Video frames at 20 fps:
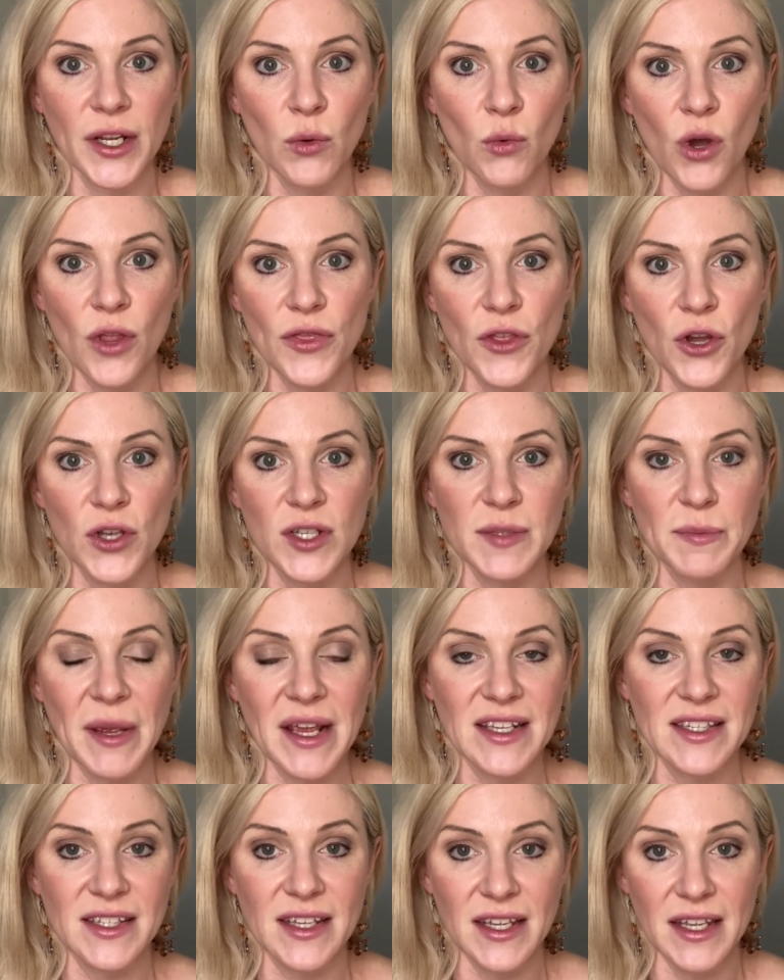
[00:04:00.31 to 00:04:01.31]
what those
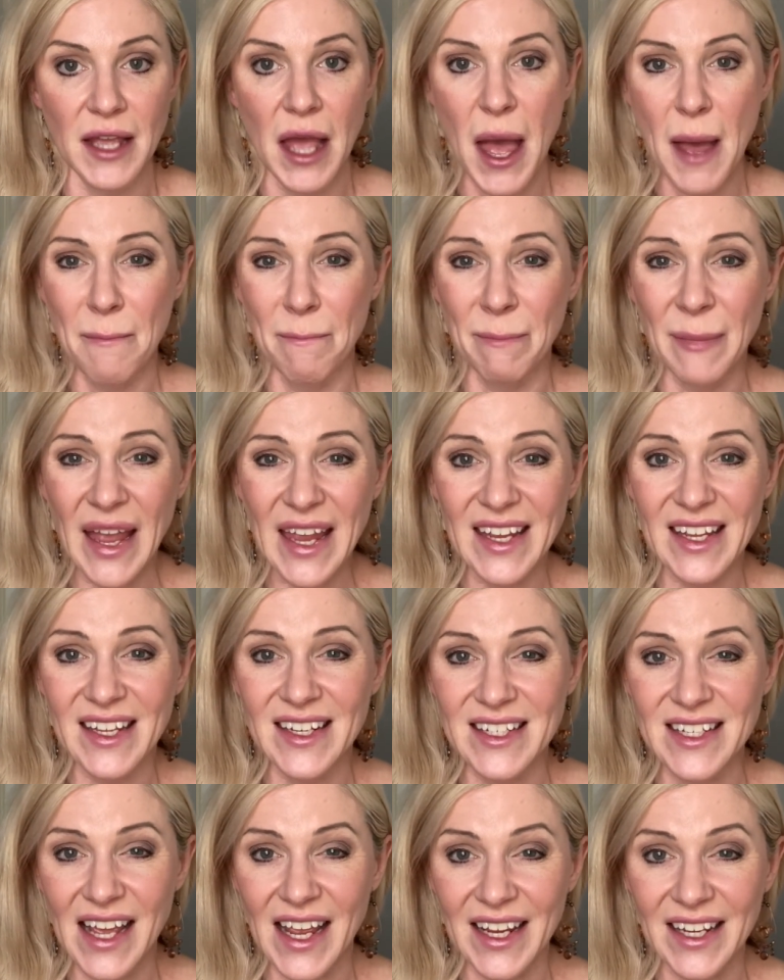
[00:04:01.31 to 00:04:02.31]
pesky may
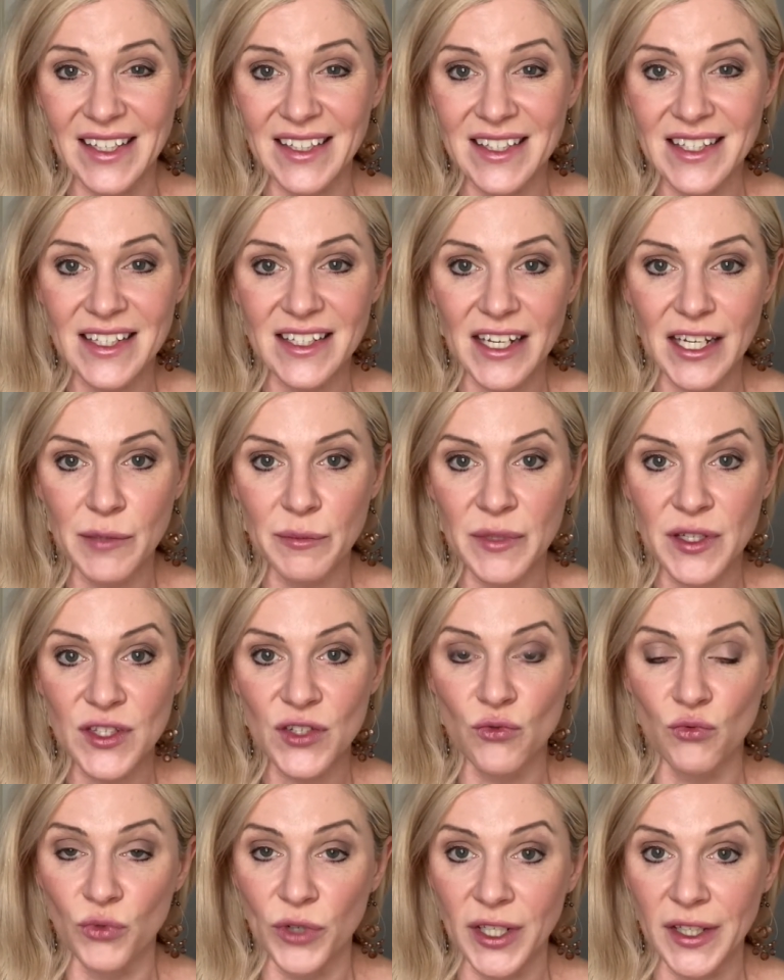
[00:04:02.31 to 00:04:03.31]
contain statements
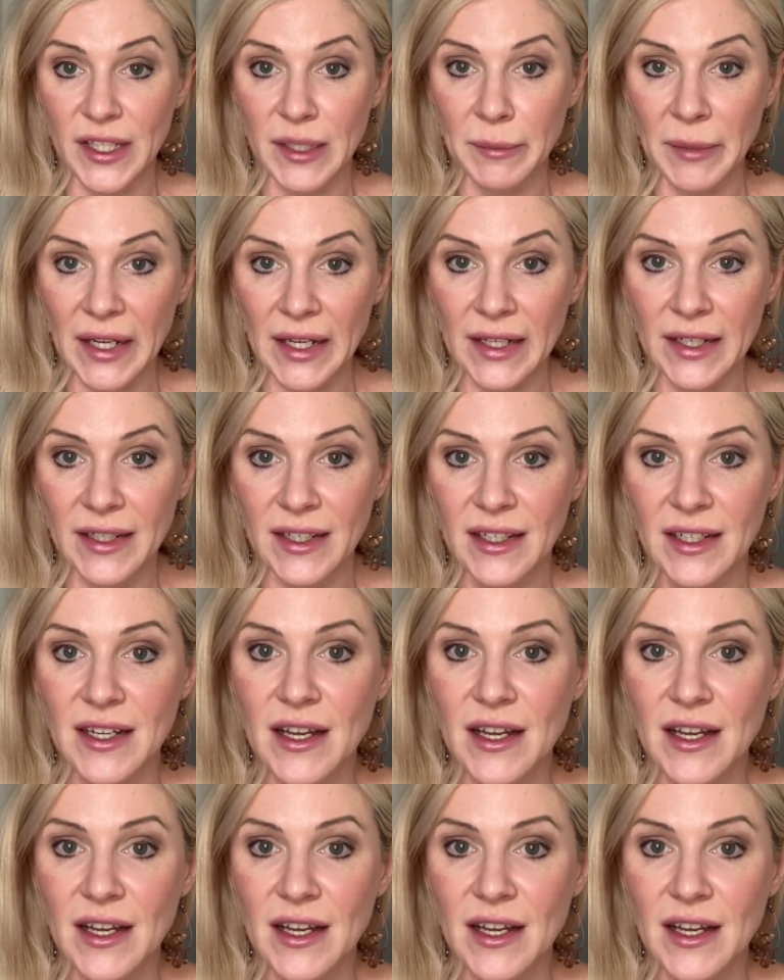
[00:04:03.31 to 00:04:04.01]
really mean,